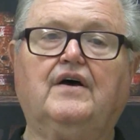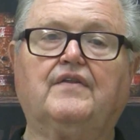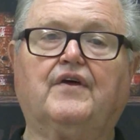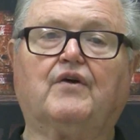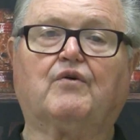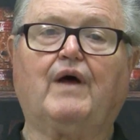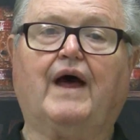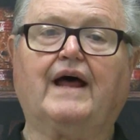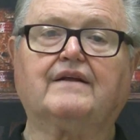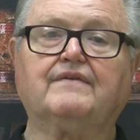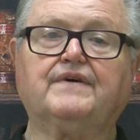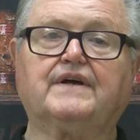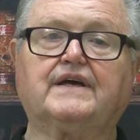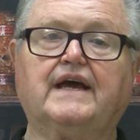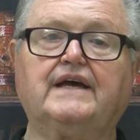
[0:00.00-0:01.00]
The
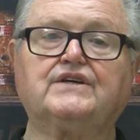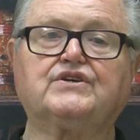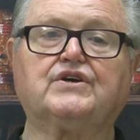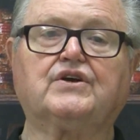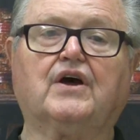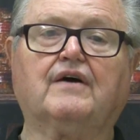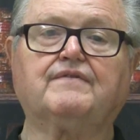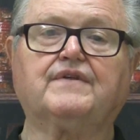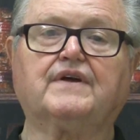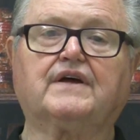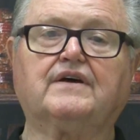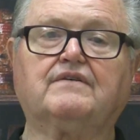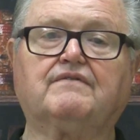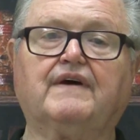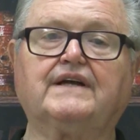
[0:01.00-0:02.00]
ratification of the
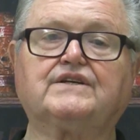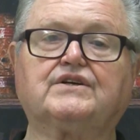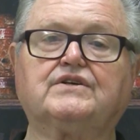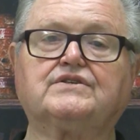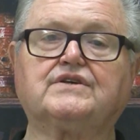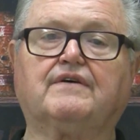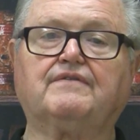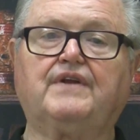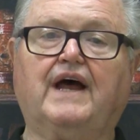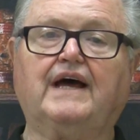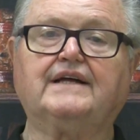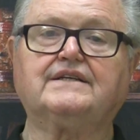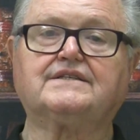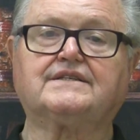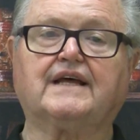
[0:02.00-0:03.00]
conventions of
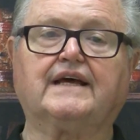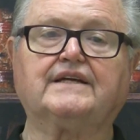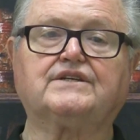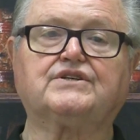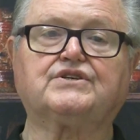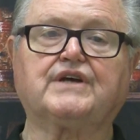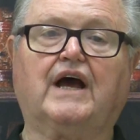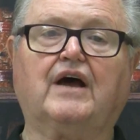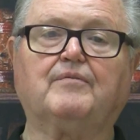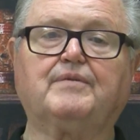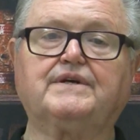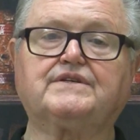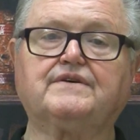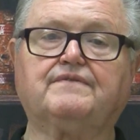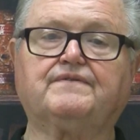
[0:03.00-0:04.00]
9 states shall
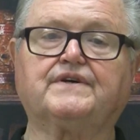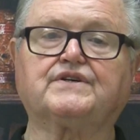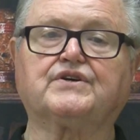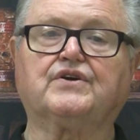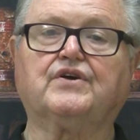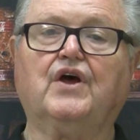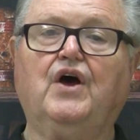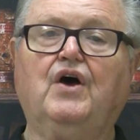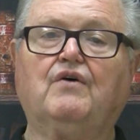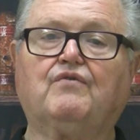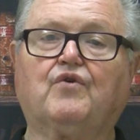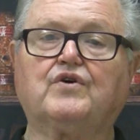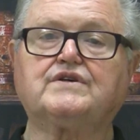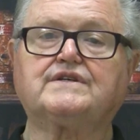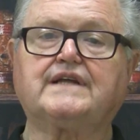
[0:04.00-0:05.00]
be sufficient
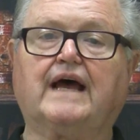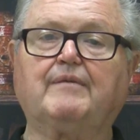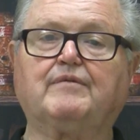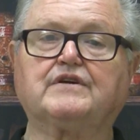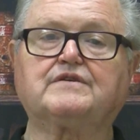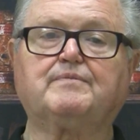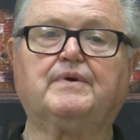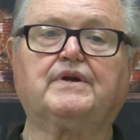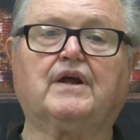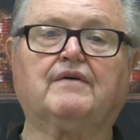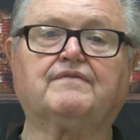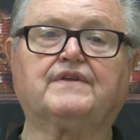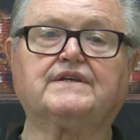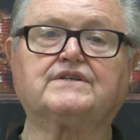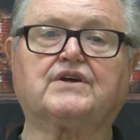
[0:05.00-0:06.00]
for establishment
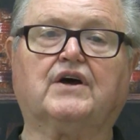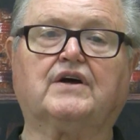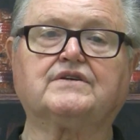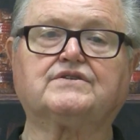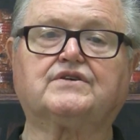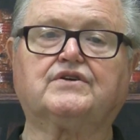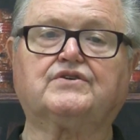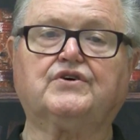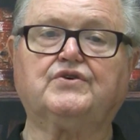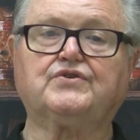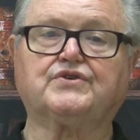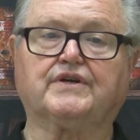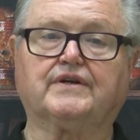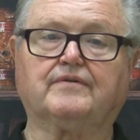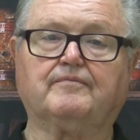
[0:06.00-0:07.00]
of this
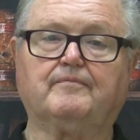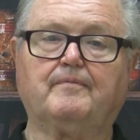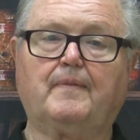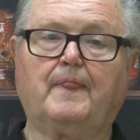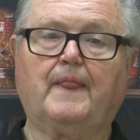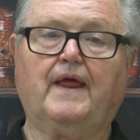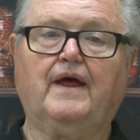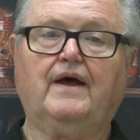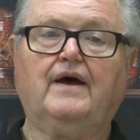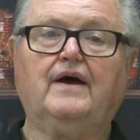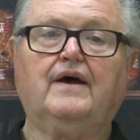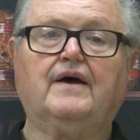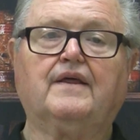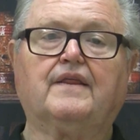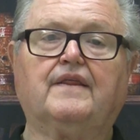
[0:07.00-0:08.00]
Constitution.
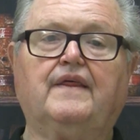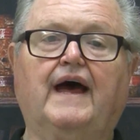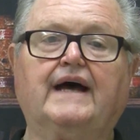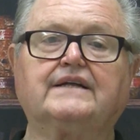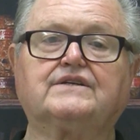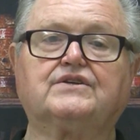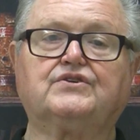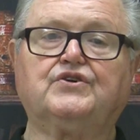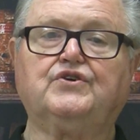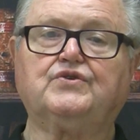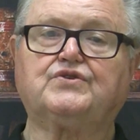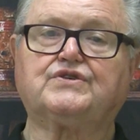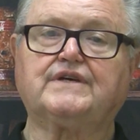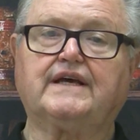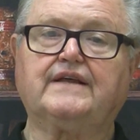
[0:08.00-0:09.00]
Do you
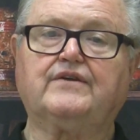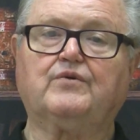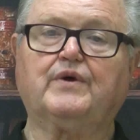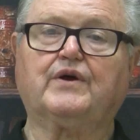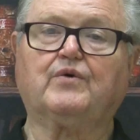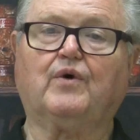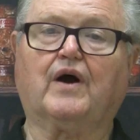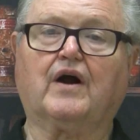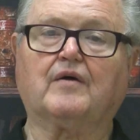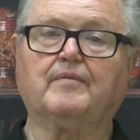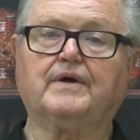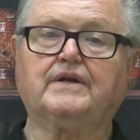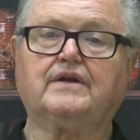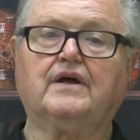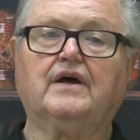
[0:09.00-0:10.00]
see the
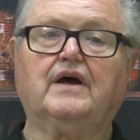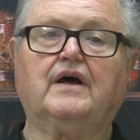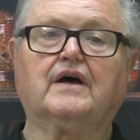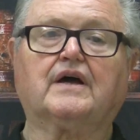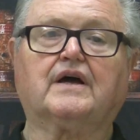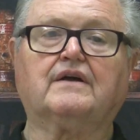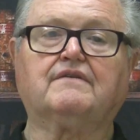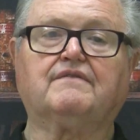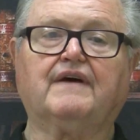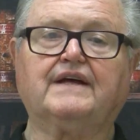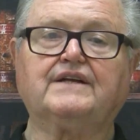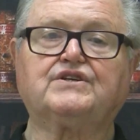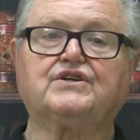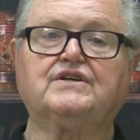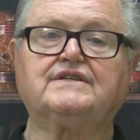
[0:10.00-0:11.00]
requirement?
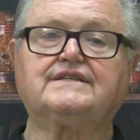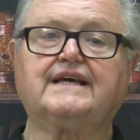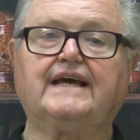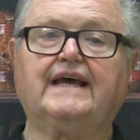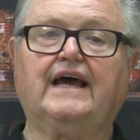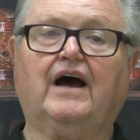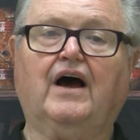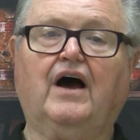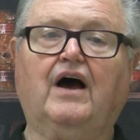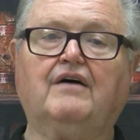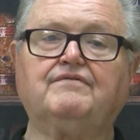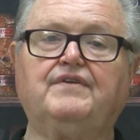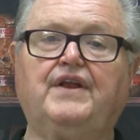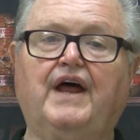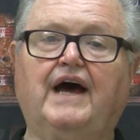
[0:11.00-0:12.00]
Conventions
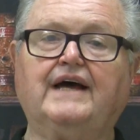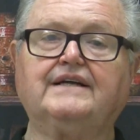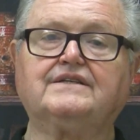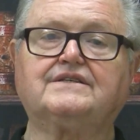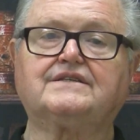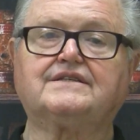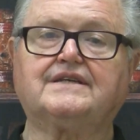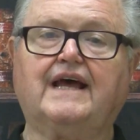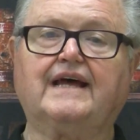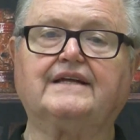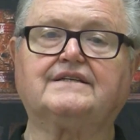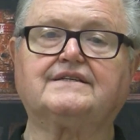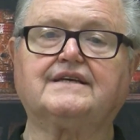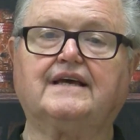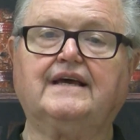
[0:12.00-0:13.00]
of 9
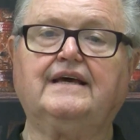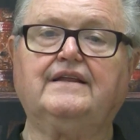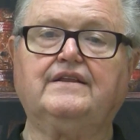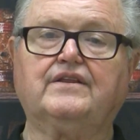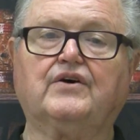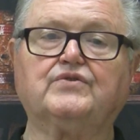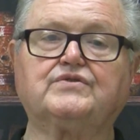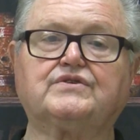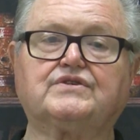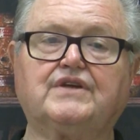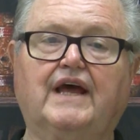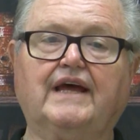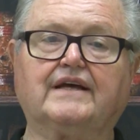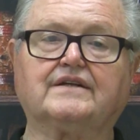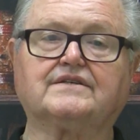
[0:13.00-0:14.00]
states in those
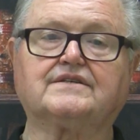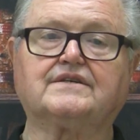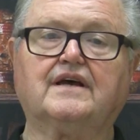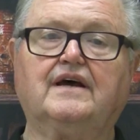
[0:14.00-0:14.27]
states.